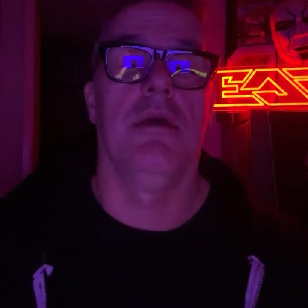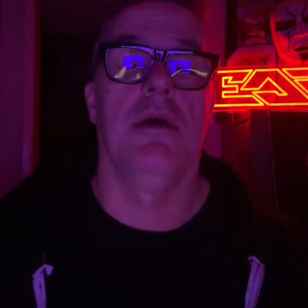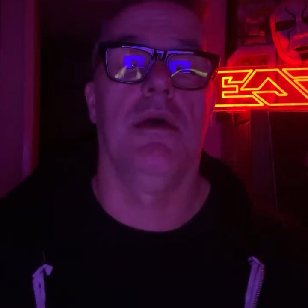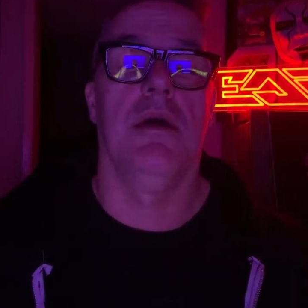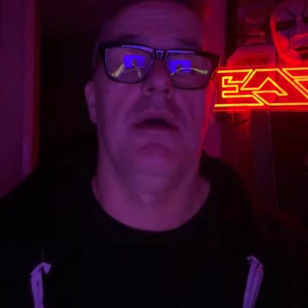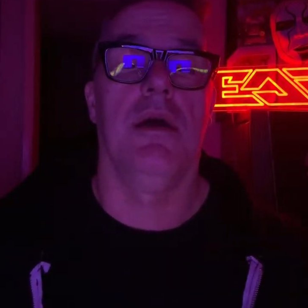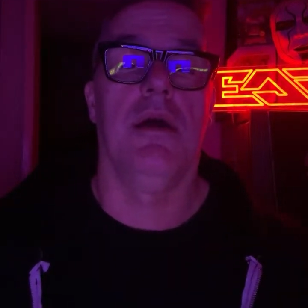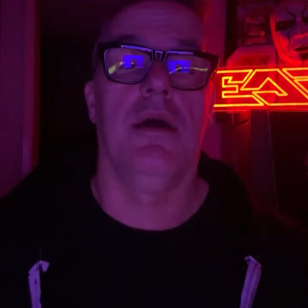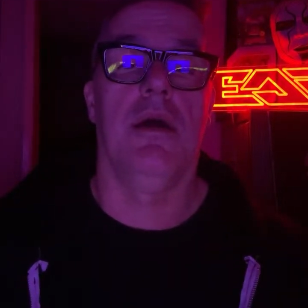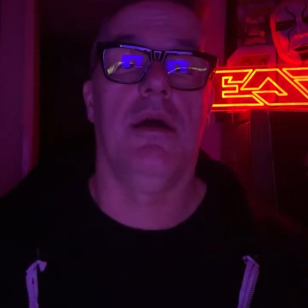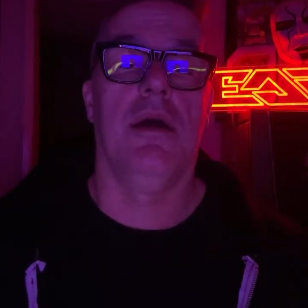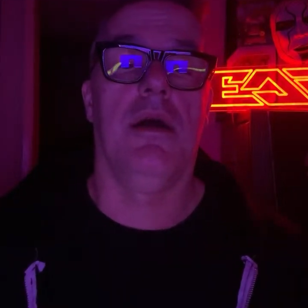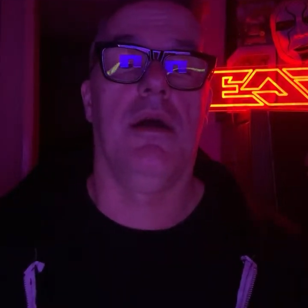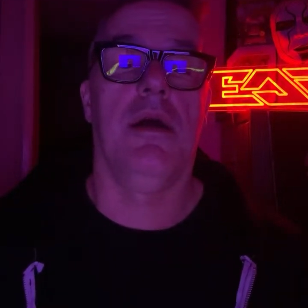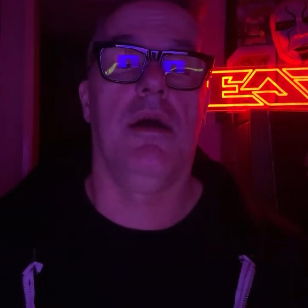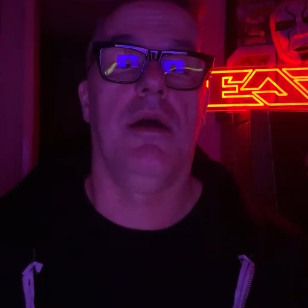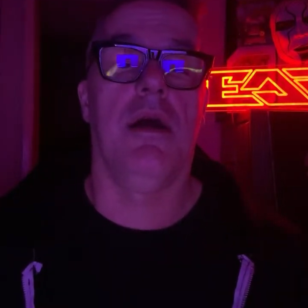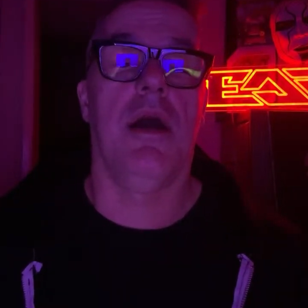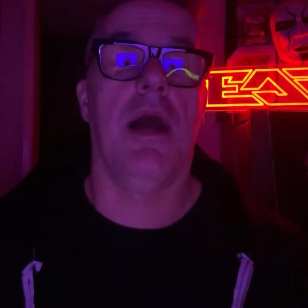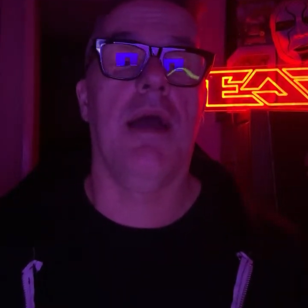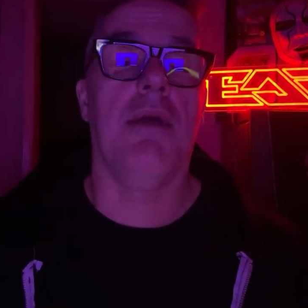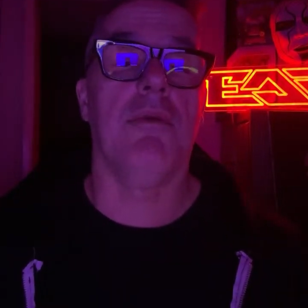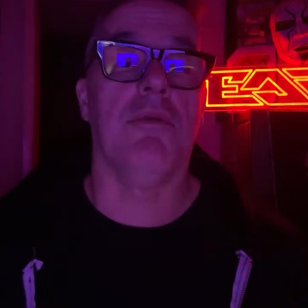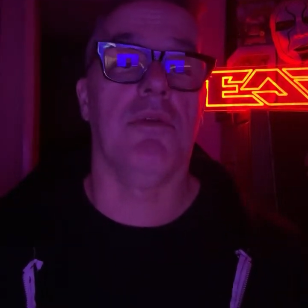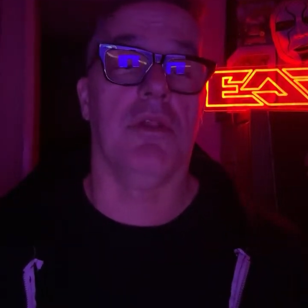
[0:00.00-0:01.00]

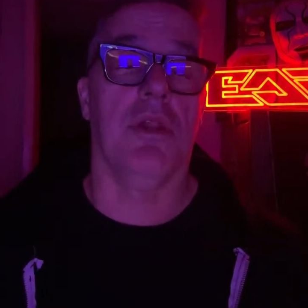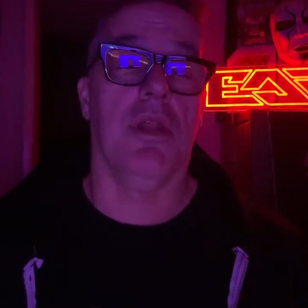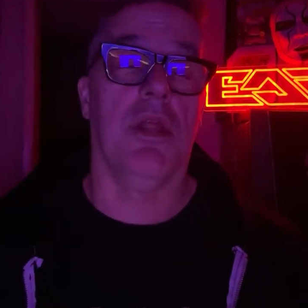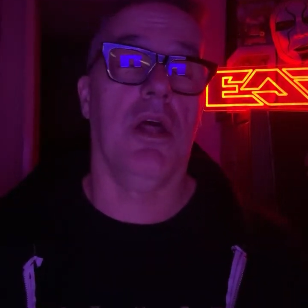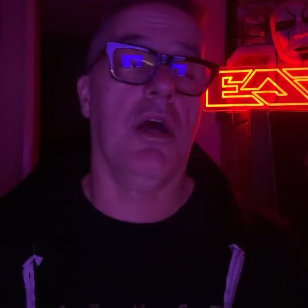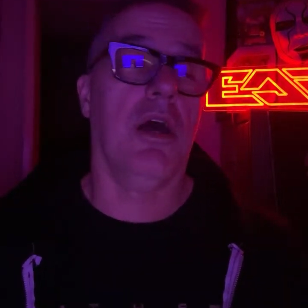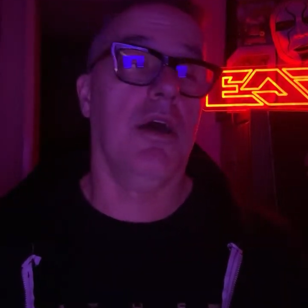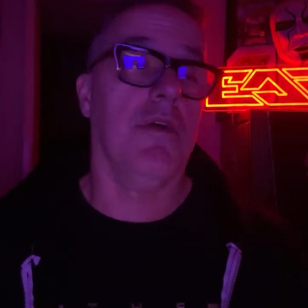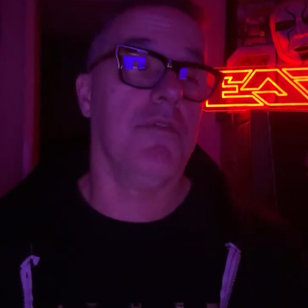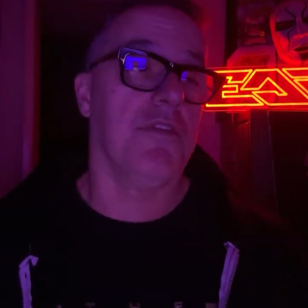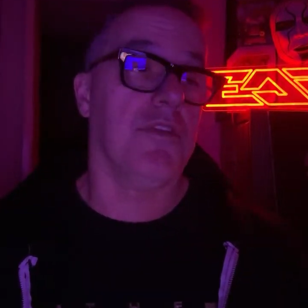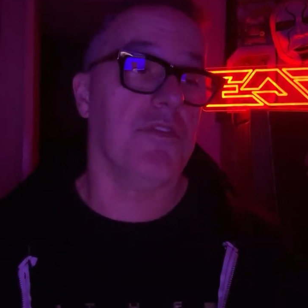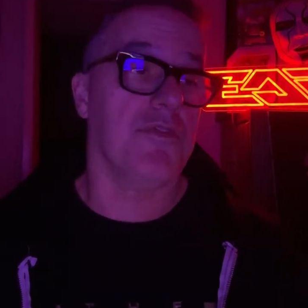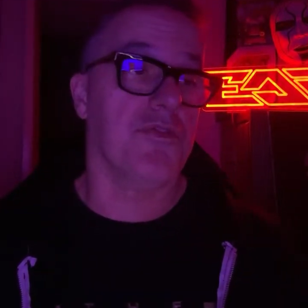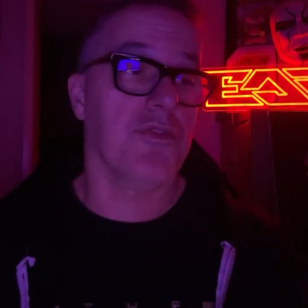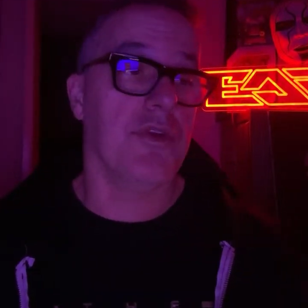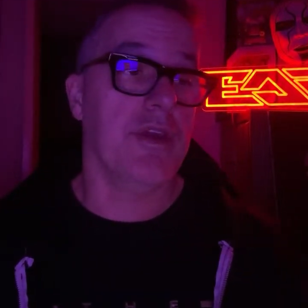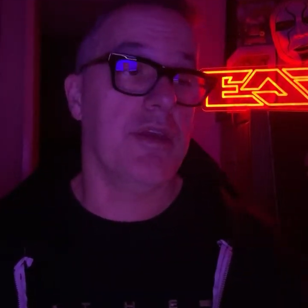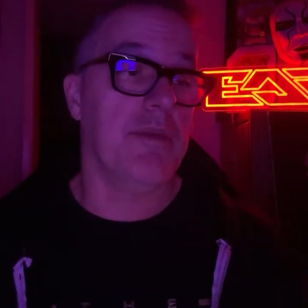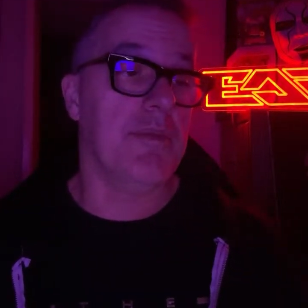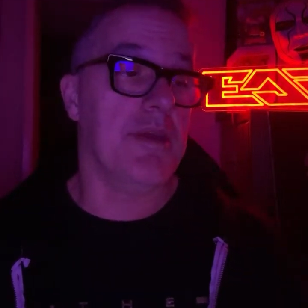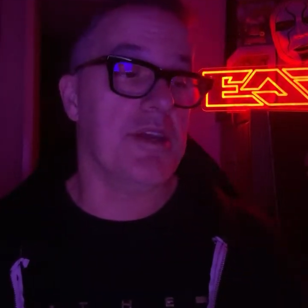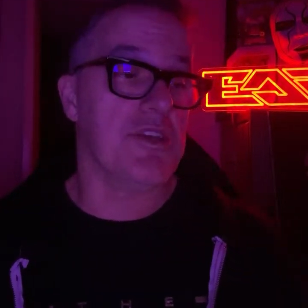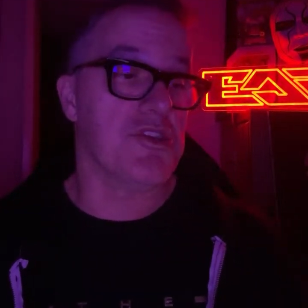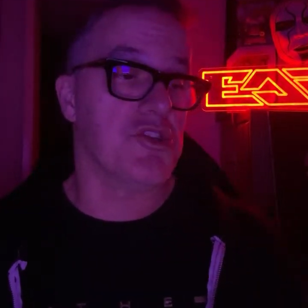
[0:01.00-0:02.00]
I would love to
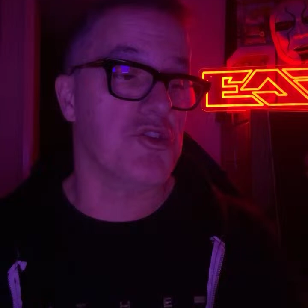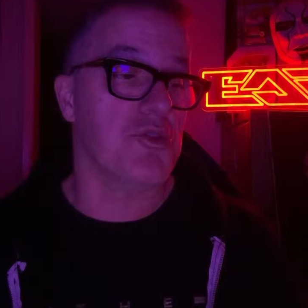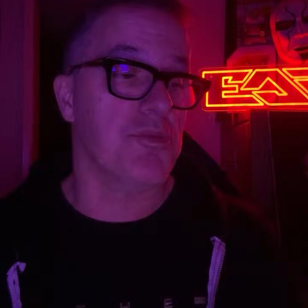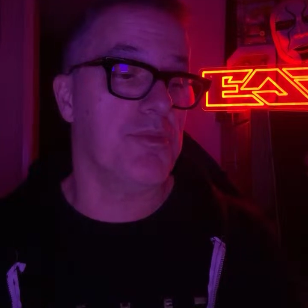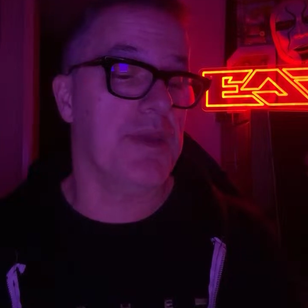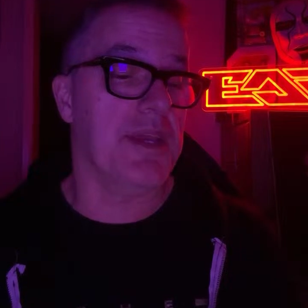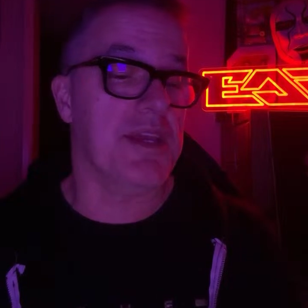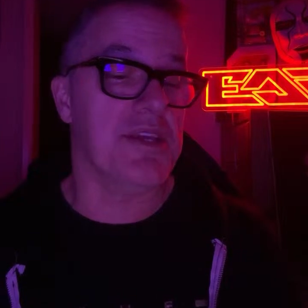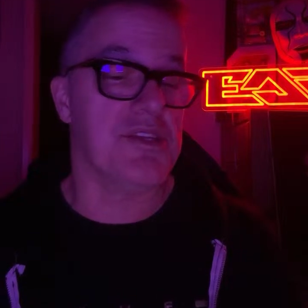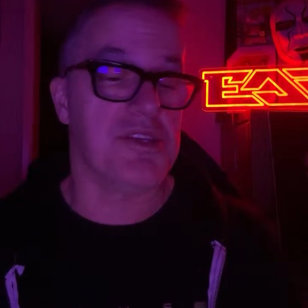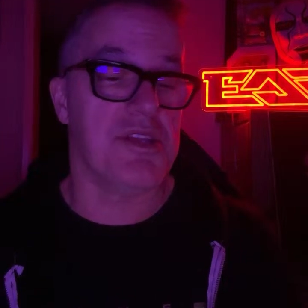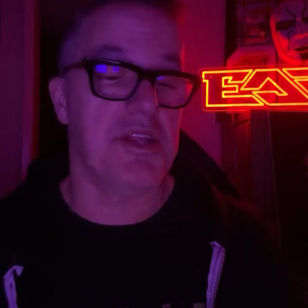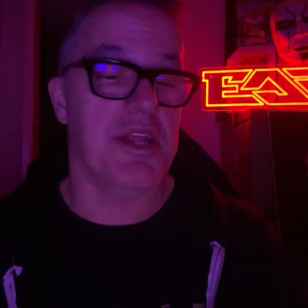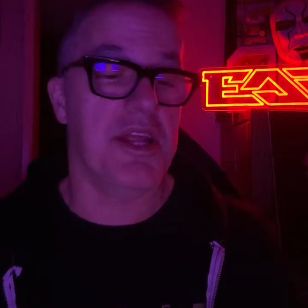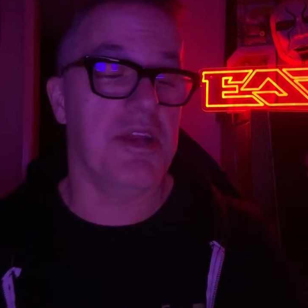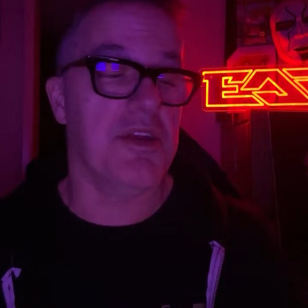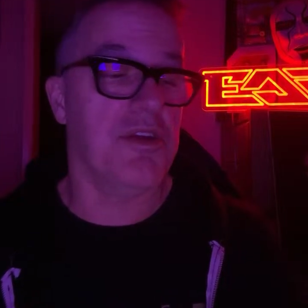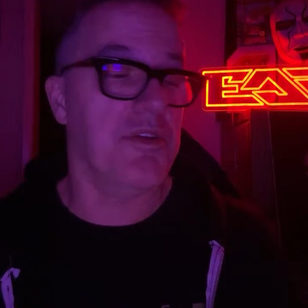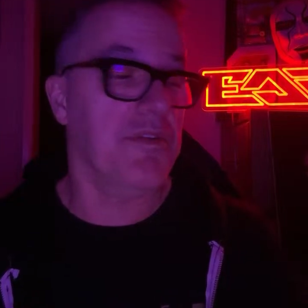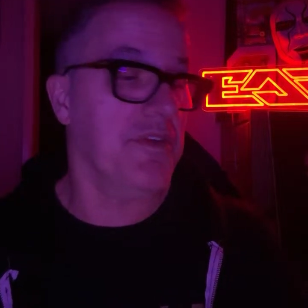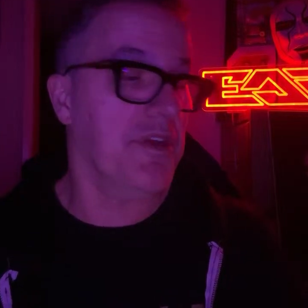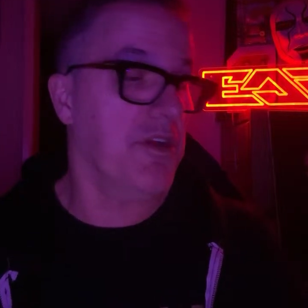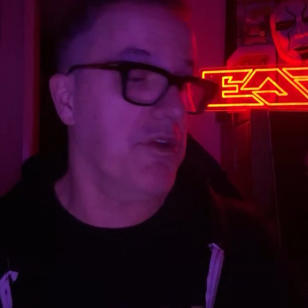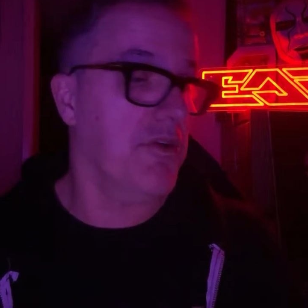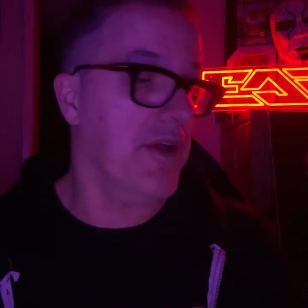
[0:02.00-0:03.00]
free Mr. Beast and
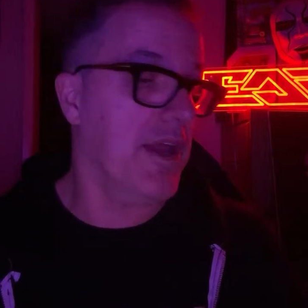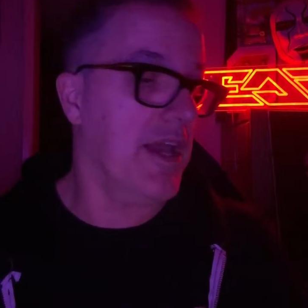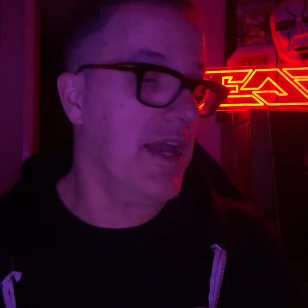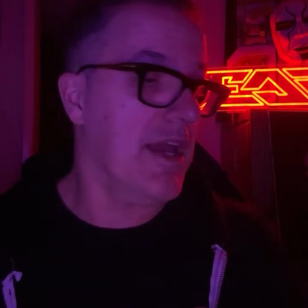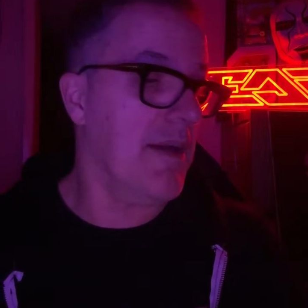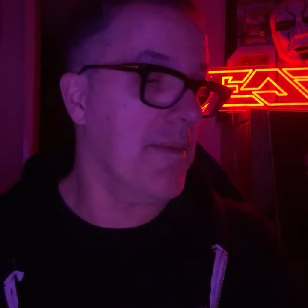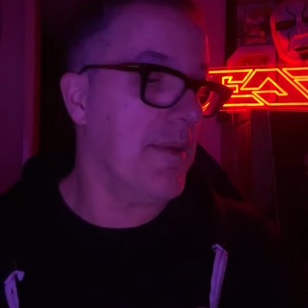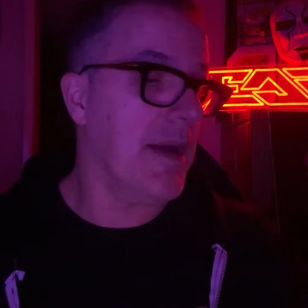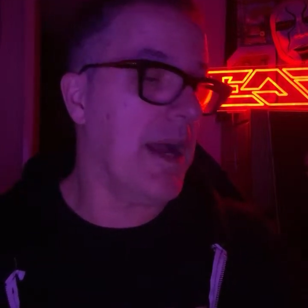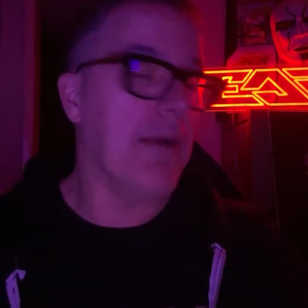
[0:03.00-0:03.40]
interview him.